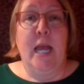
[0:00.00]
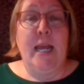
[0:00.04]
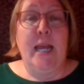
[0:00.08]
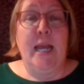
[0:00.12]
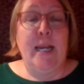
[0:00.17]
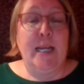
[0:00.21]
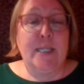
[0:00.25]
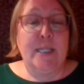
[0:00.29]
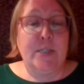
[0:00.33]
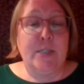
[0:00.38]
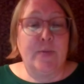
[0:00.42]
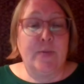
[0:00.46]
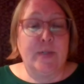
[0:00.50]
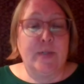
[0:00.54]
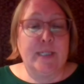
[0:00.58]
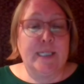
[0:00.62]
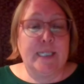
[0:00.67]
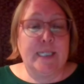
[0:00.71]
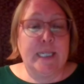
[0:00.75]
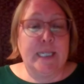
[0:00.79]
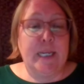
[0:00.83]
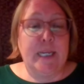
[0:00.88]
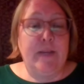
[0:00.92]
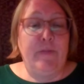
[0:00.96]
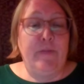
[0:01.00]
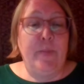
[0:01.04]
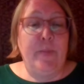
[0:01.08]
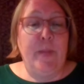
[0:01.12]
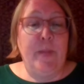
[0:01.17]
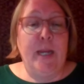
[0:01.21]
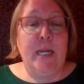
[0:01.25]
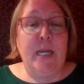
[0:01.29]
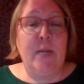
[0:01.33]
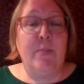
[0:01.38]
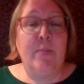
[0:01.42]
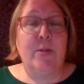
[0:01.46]
and has received
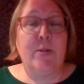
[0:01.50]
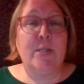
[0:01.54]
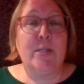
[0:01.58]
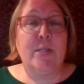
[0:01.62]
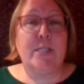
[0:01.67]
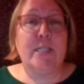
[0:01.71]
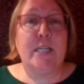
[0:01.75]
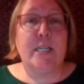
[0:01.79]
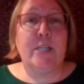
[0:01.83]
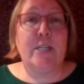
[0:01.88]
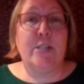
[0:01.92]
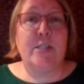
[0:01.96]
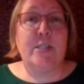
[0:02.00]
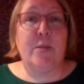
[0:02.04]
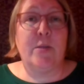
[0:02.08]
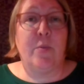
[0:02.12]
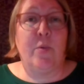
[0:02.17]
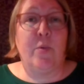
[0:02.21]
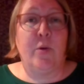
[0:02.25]
many prestigious